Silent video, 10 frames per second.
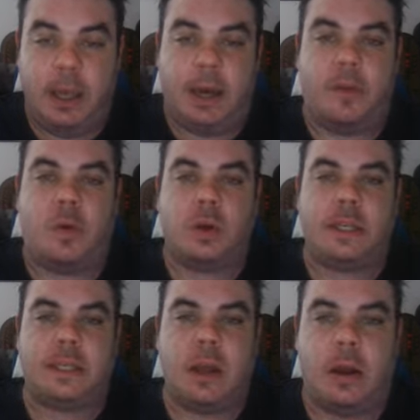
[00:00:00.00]
Now, of course,
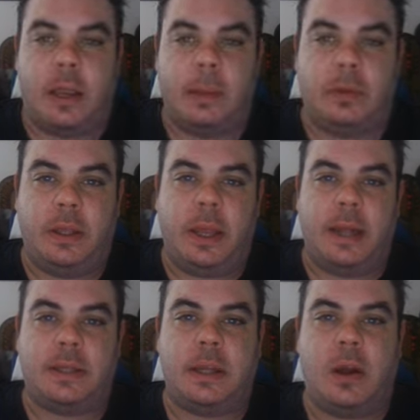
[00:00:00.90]
he's talking about the
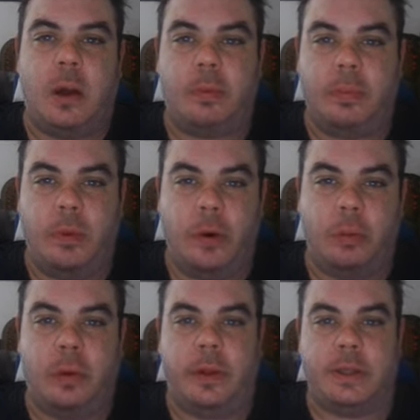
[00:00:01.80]
NCCOP
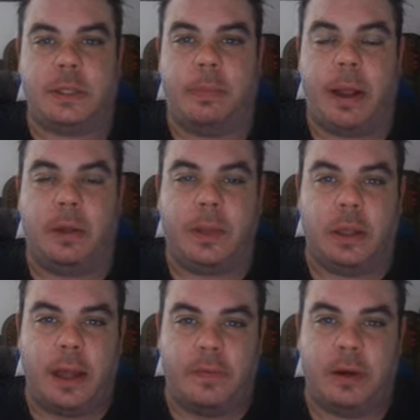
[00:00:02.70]
report, where there's apparently
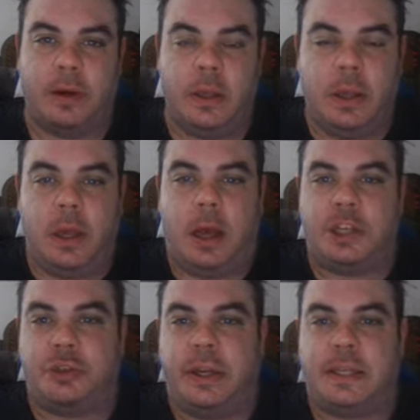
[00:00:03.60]
11
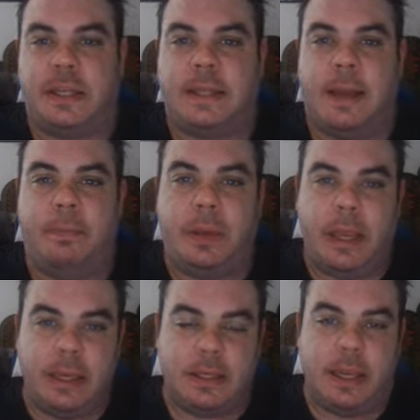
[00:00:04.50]
treasonous
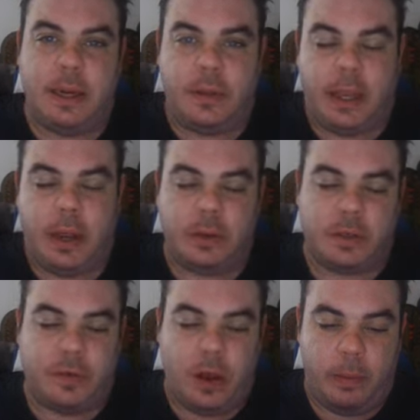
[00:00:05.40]
MPs in the House
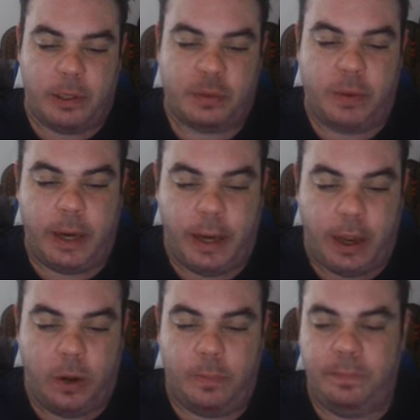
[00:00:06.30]
of Commons right
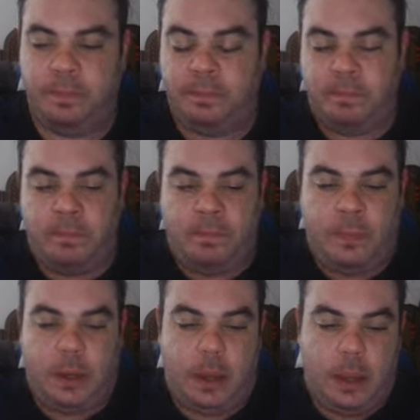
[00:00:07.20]
now,
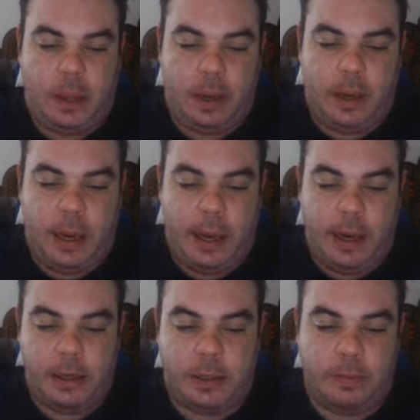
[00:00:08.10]

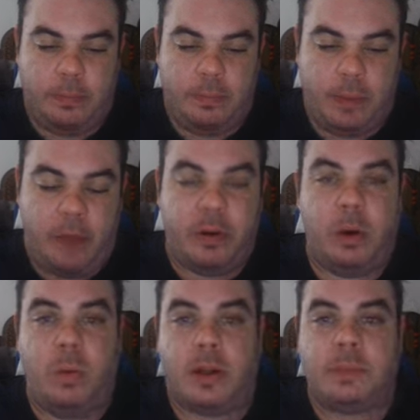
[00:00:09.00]
and
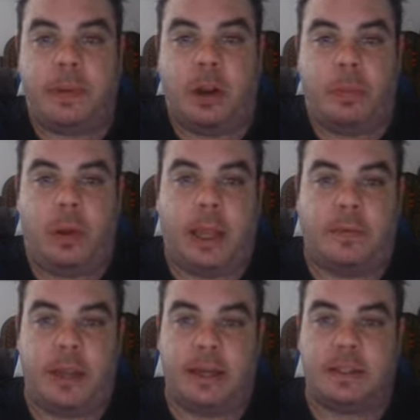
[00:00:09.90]
everyone wants Pierre
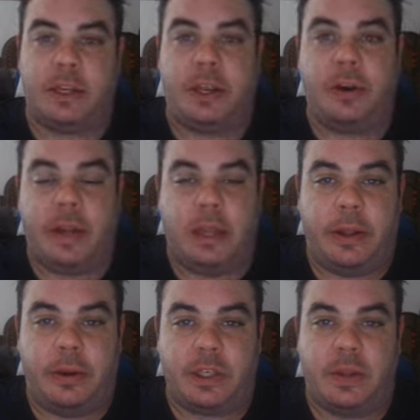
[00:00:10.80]
Poilievre to get a security
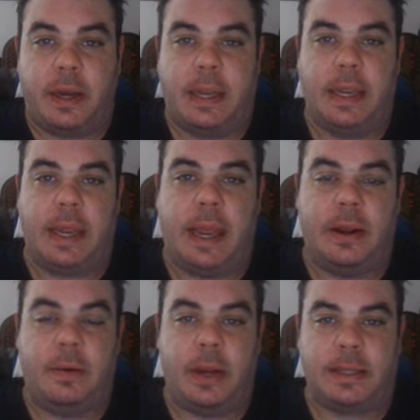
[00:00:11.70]
clearance so that he
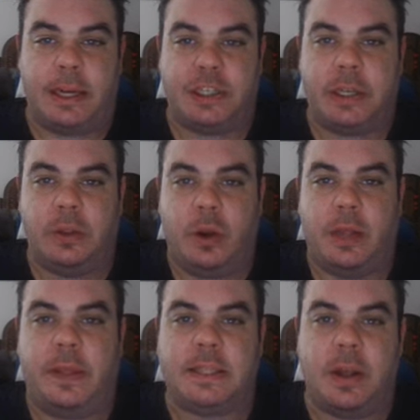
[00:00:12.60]
can essentially look
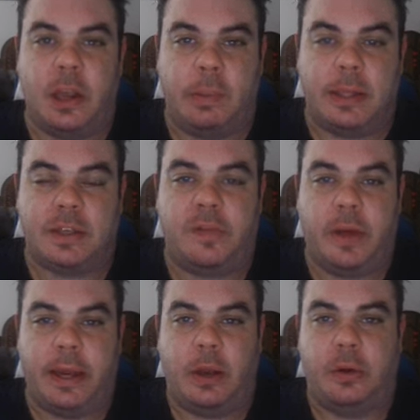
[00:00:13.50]
at these documents and
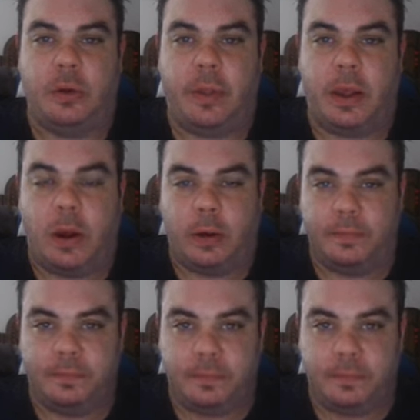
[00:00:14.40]
find out who they are.